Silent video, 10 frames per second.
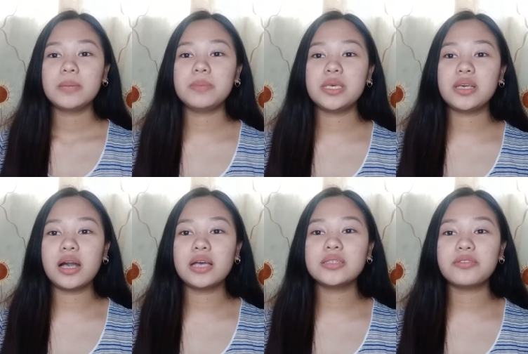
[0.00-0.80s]

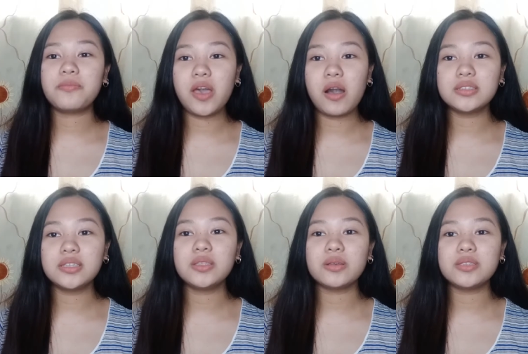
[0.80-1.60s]
Because of my
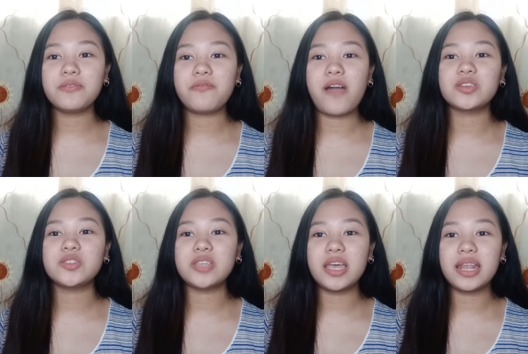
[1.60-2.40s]
oxytocin
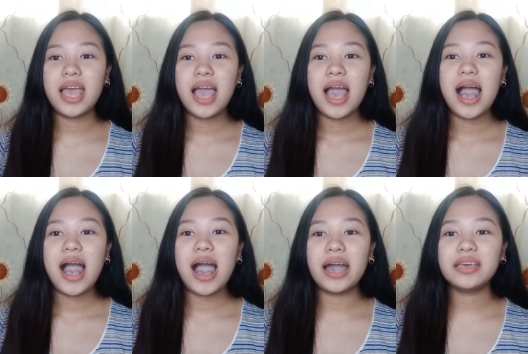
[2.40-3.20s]
function,
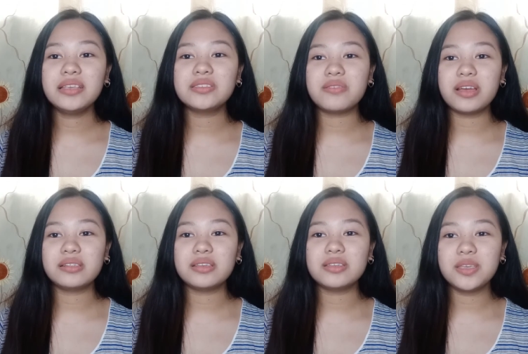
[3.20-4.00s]
I
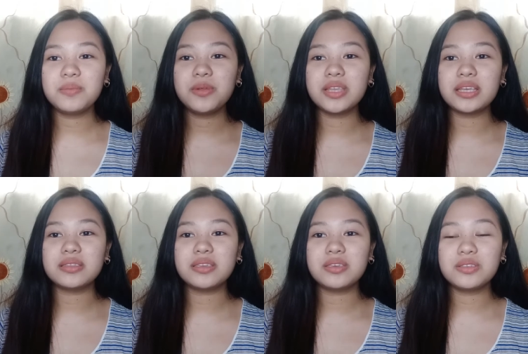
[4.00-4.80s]
directly stimulate
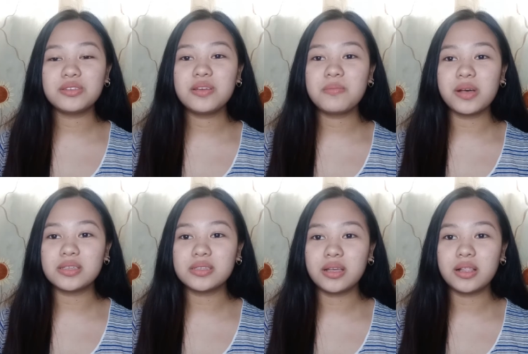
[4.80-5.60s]
the uterine
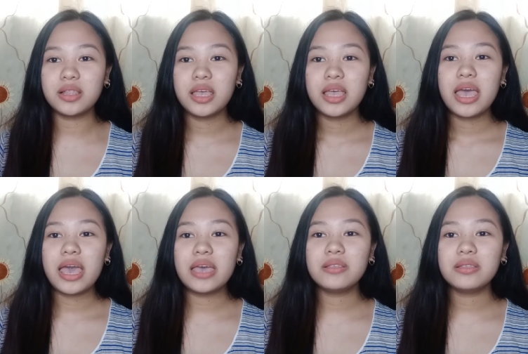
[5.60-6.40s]
muscle
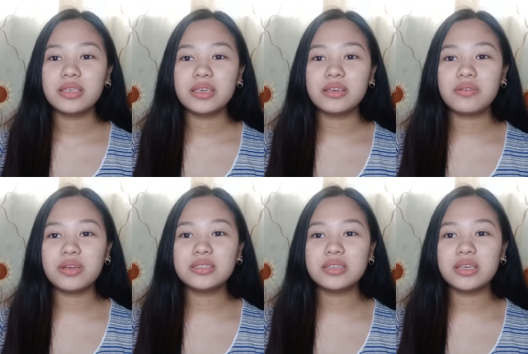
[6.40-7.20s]
and
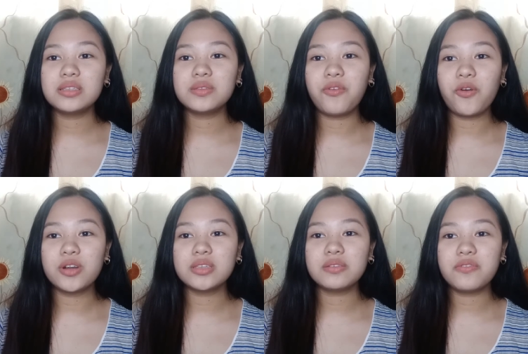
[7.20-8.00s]
increase its
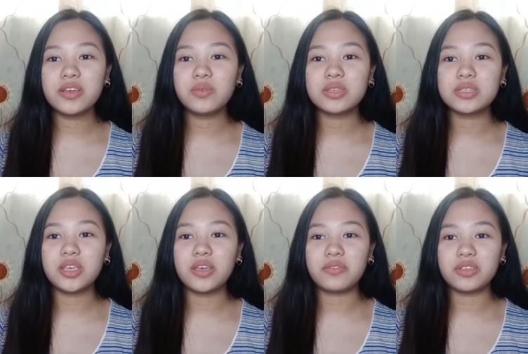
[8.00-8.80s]
force and frequency of